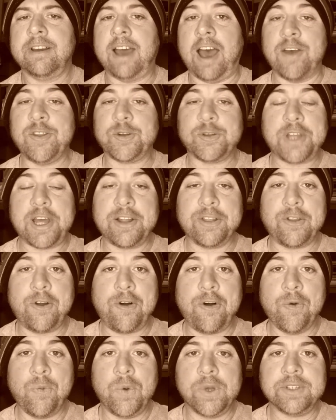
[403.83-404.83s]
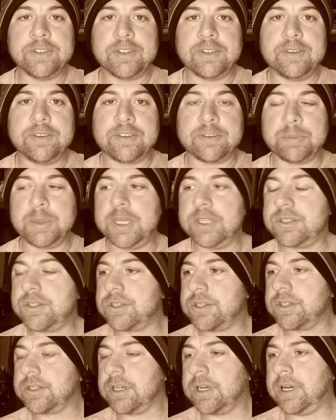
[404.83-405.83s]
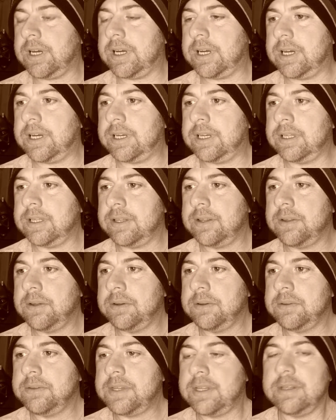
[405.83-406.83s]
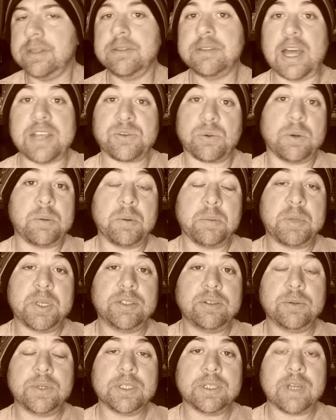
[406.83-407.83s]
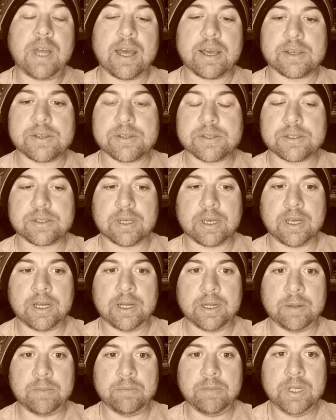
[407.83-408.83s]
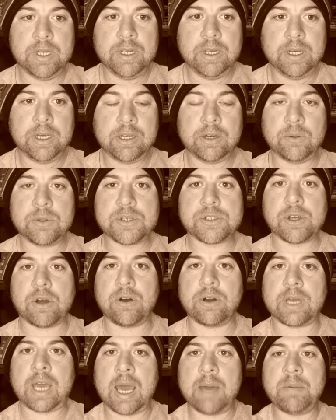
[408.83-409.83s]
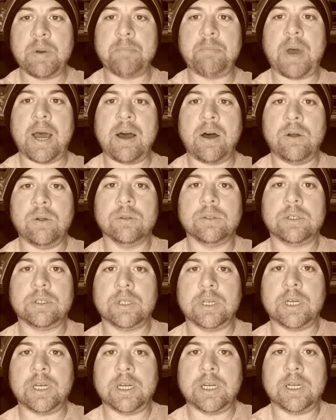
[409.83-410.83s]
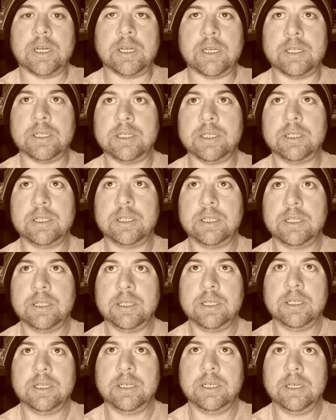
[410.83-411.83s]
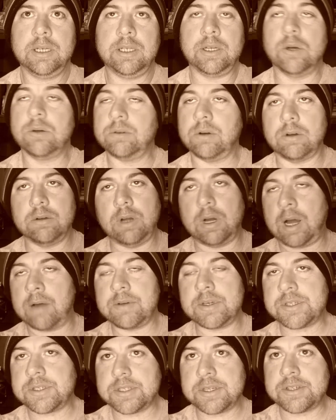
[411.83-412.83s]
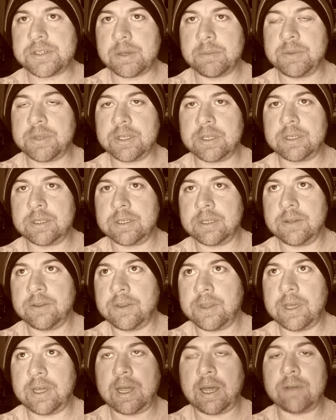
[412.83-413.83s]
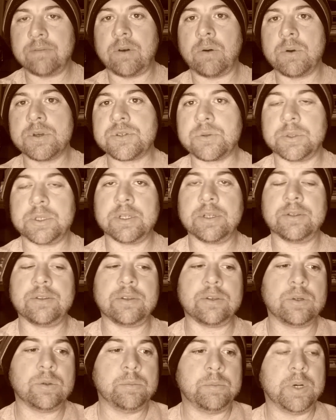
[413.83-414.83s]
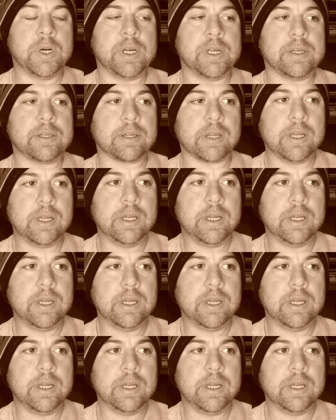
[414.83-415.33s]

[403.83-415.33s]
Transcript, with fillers: after that long-winded speech, uh, that's what I'm gonna be doing next. Um, you know, this all came about, uh, you know, obviously something that I've always wanted to do, but